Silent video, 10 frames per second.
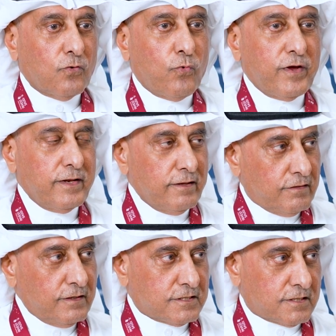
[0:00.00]
We need
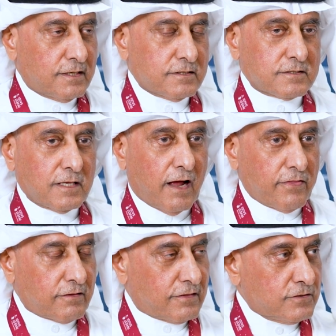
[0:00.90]
these things. The
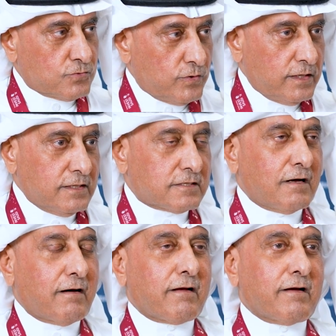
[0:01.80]
other things we need,
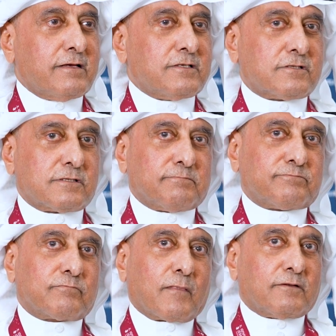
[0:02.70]
Sara, is
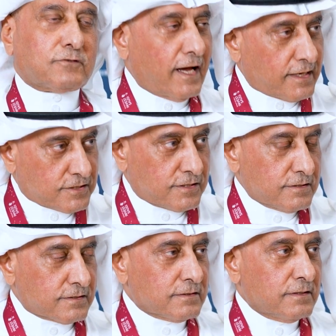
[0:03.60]

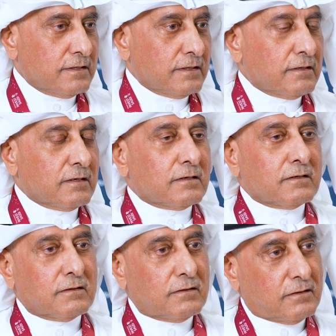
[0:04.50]
taxes,
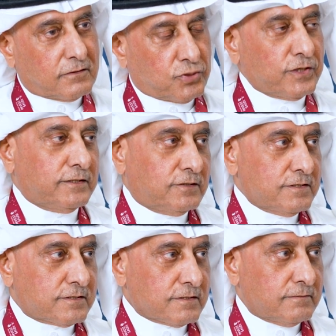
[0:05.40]

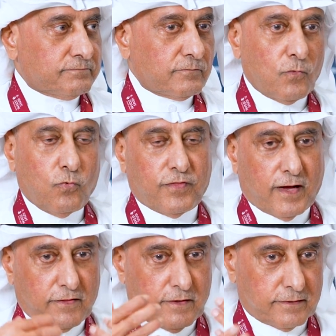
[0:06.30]
treaties with
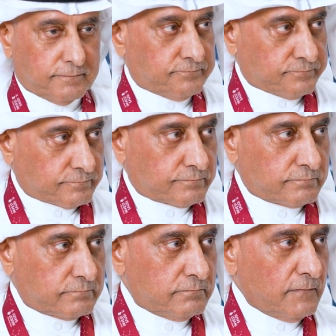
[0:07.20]
other
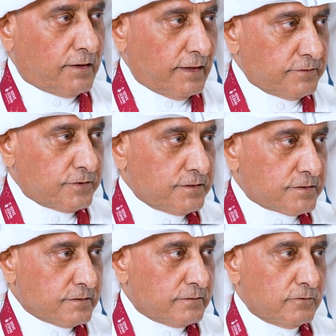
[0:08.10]

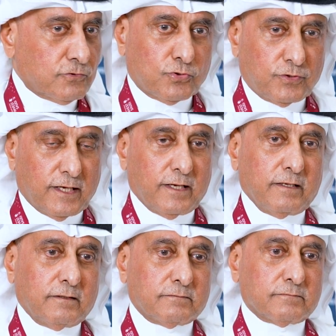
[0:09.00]
countries.
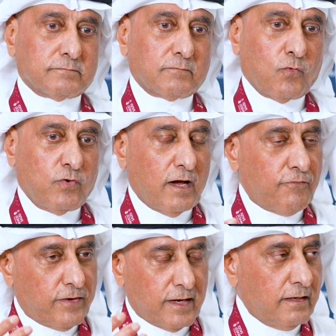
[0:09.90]
Today, we have
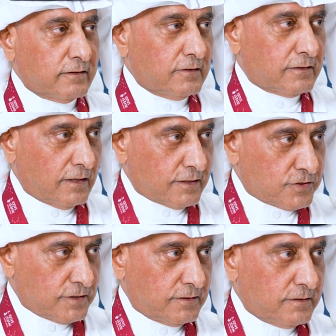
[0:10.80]
very little tax
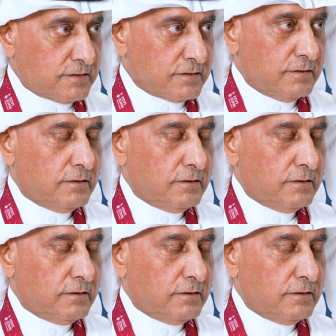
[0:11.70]
treaties